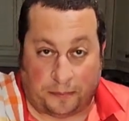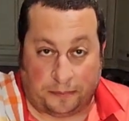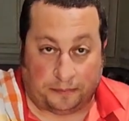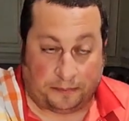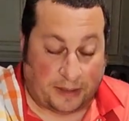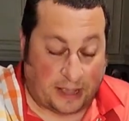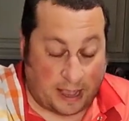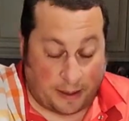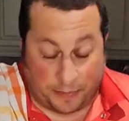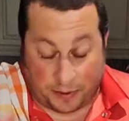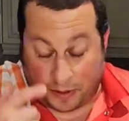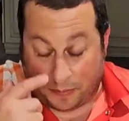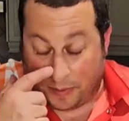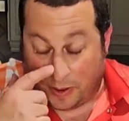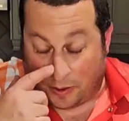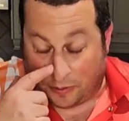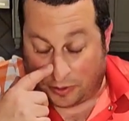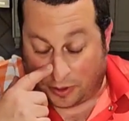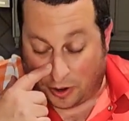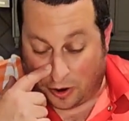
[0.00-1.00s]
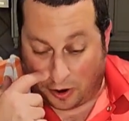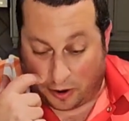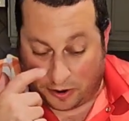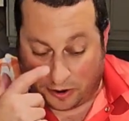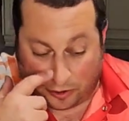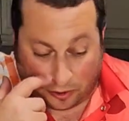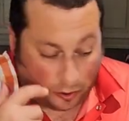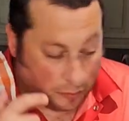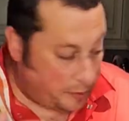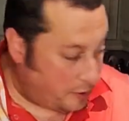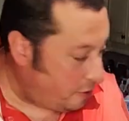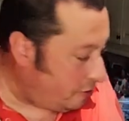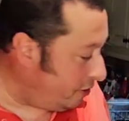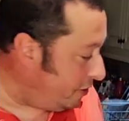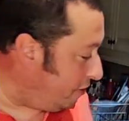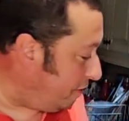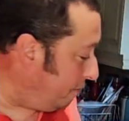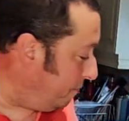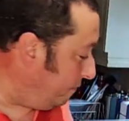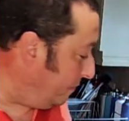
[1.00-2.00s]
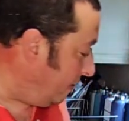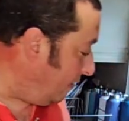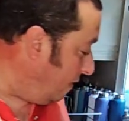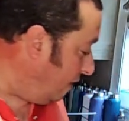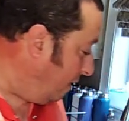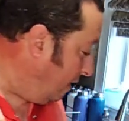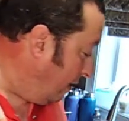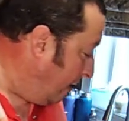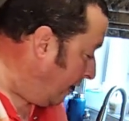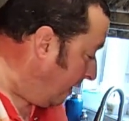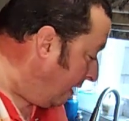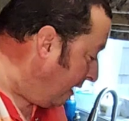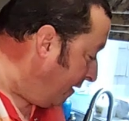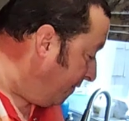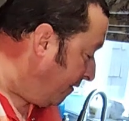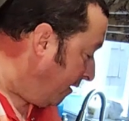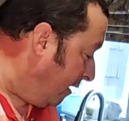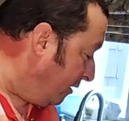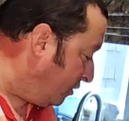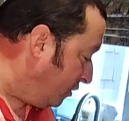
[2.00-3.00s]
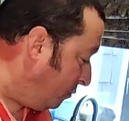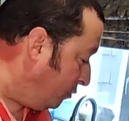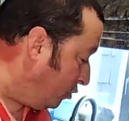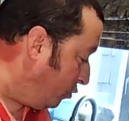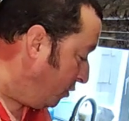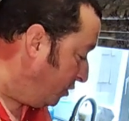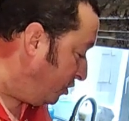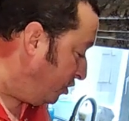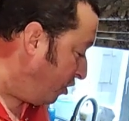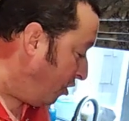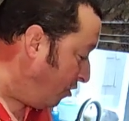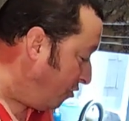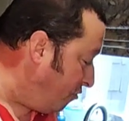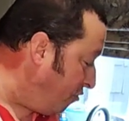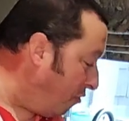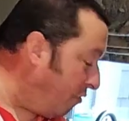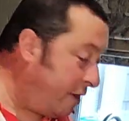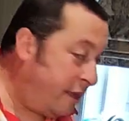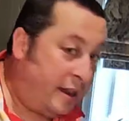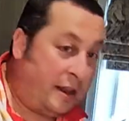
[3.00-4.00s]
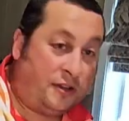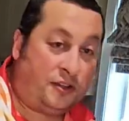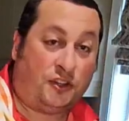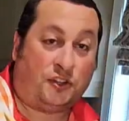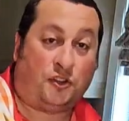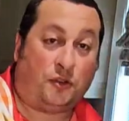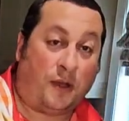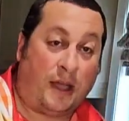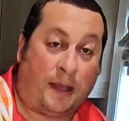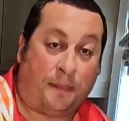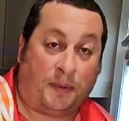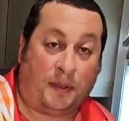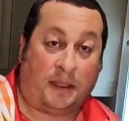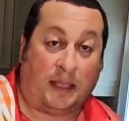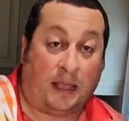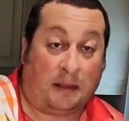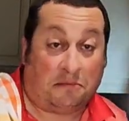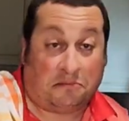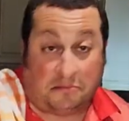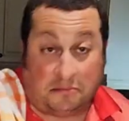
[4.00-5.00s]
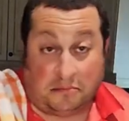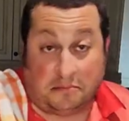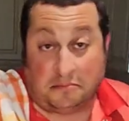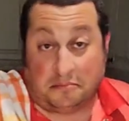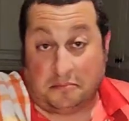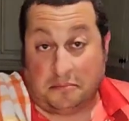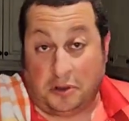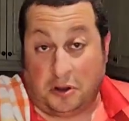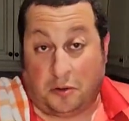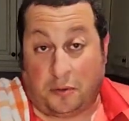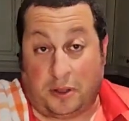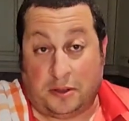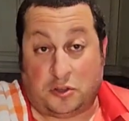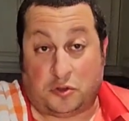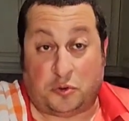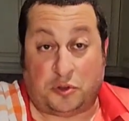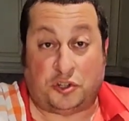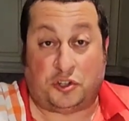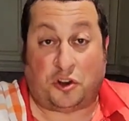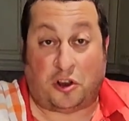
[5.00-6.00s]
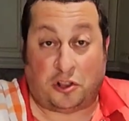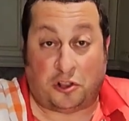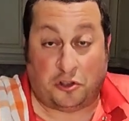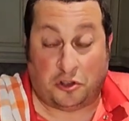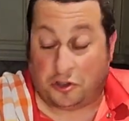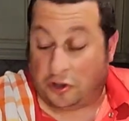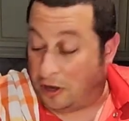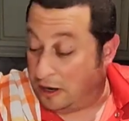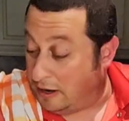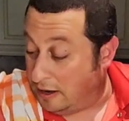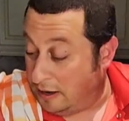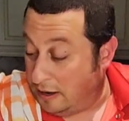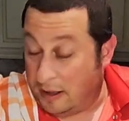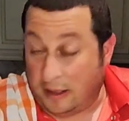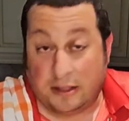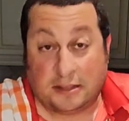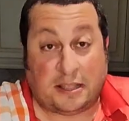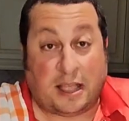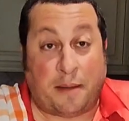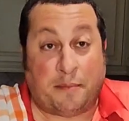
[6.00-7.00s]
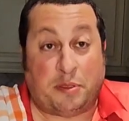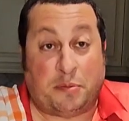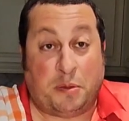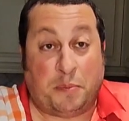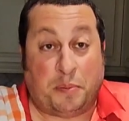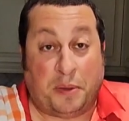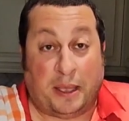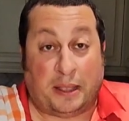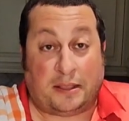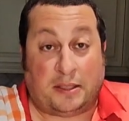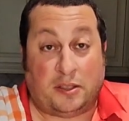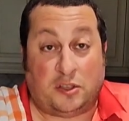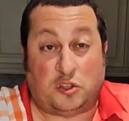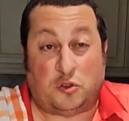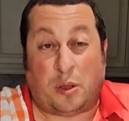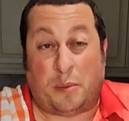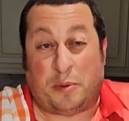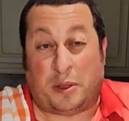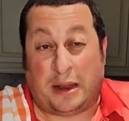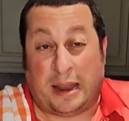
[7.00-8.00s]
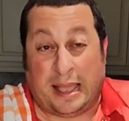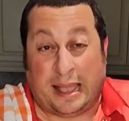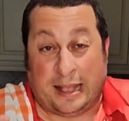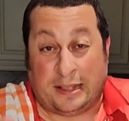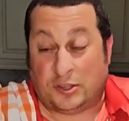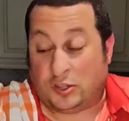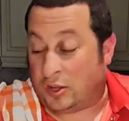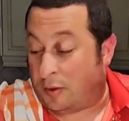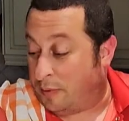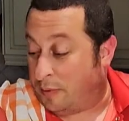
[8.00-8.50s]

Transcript: I happened to be out in the garden a little bit earlier, and I've got some Swiss chard growing, and it just so happened that, Swiss chard looked good, time to be picked, so I'm going to add some of